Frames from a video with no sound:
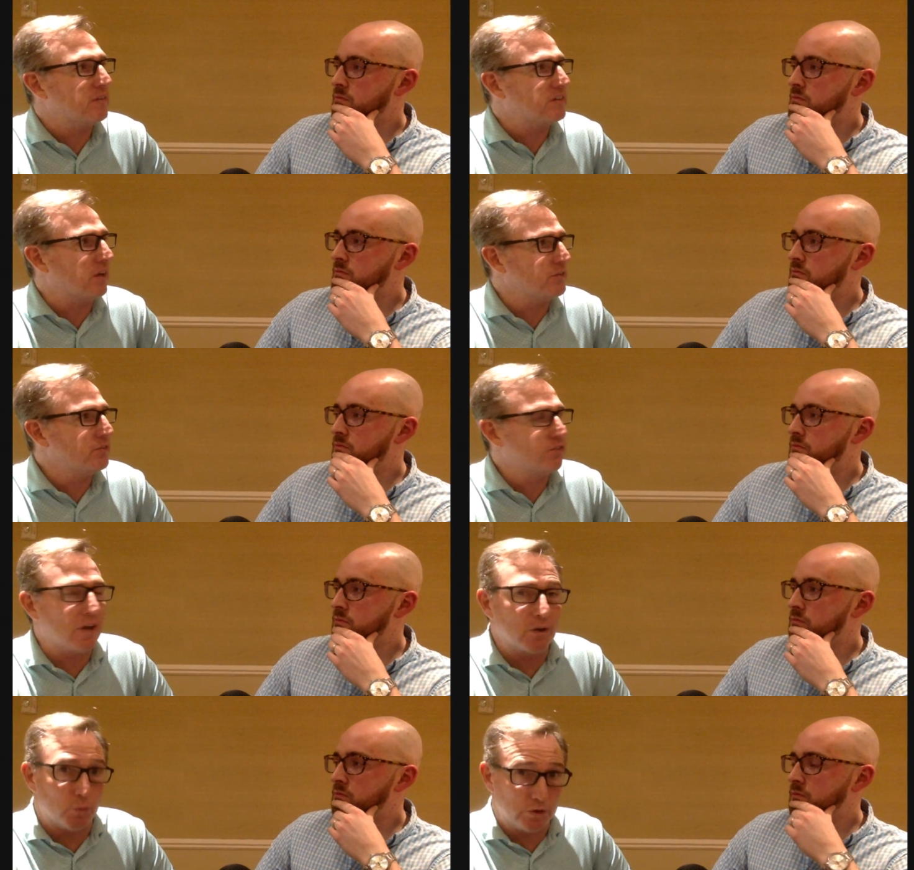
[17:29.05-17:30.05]
Speaker 1: if it doesn't
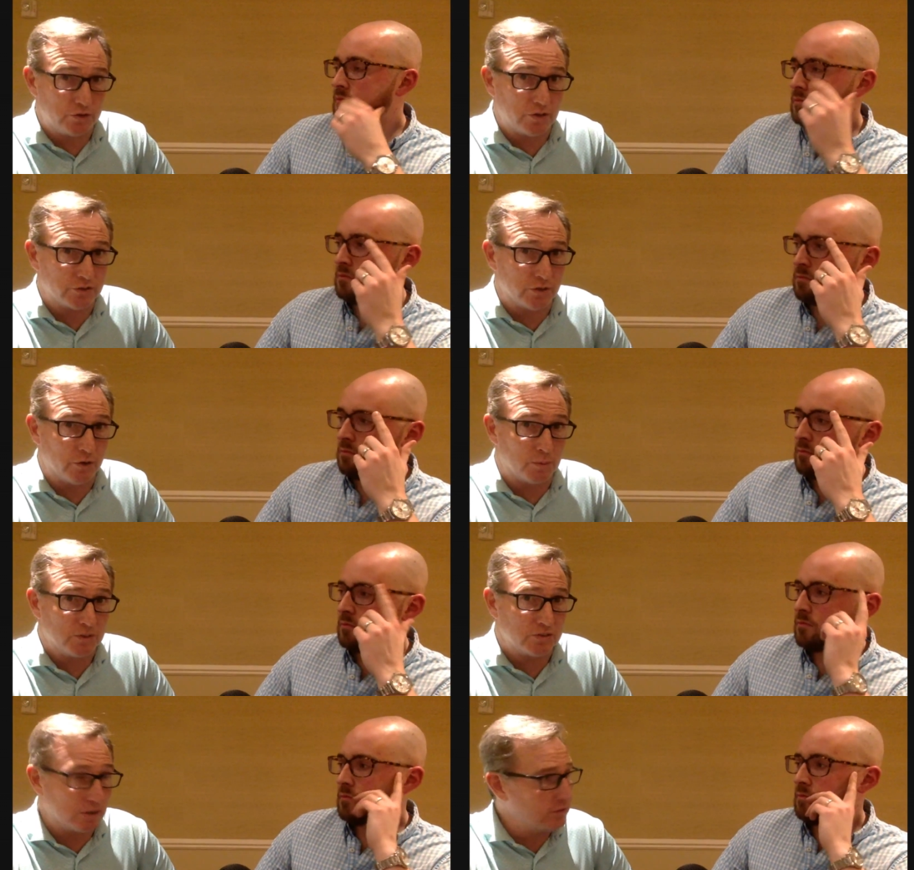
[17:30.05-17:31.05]
suck, which Justin
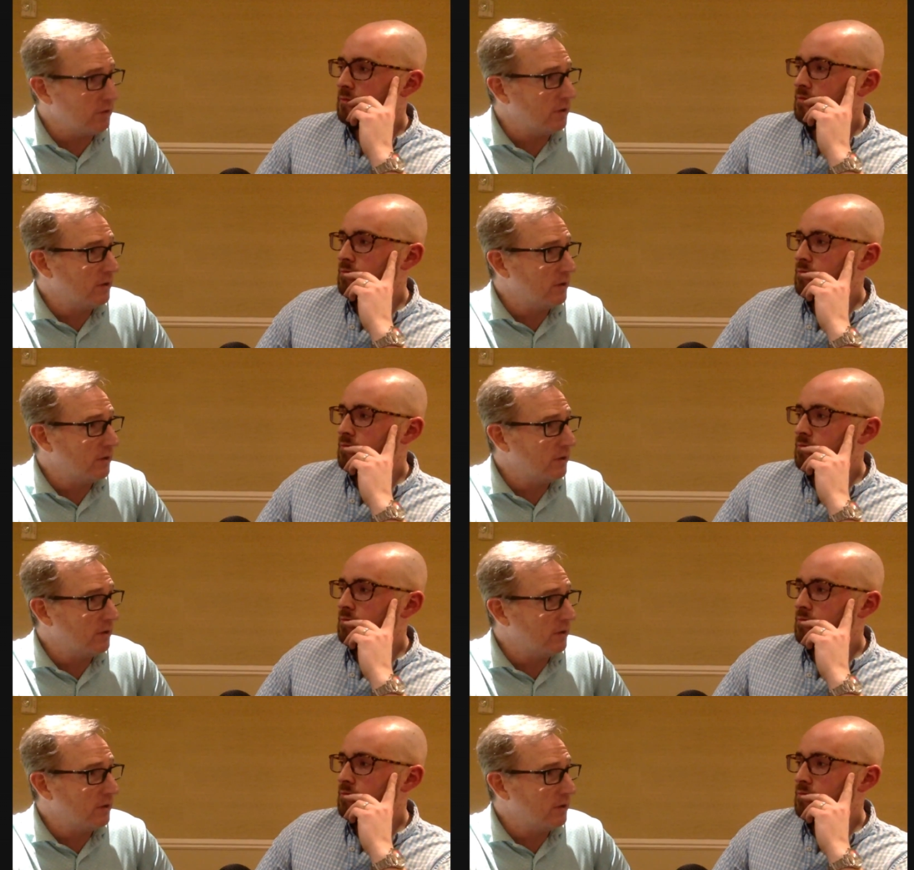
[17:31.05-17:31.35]
Herbert's doesn't,